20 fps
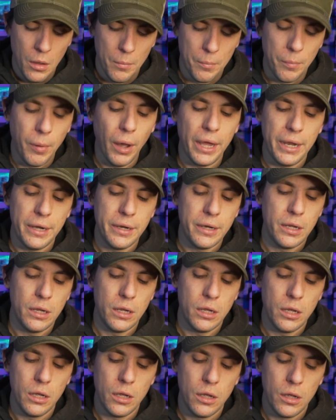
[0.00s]
But
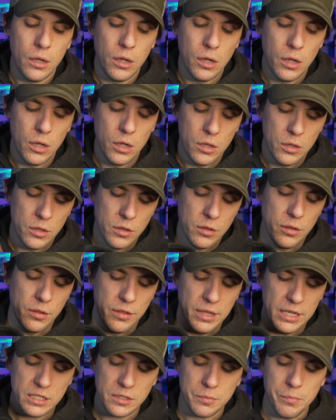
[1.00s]

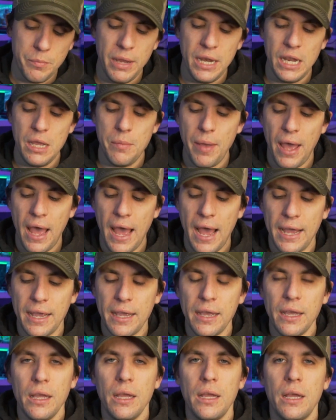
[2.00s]
this mini
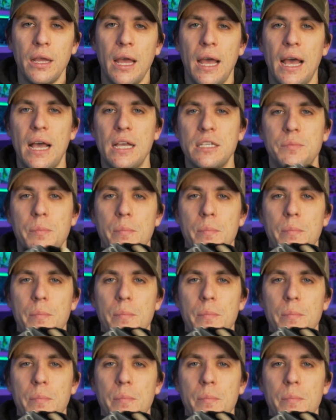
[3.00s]
bag has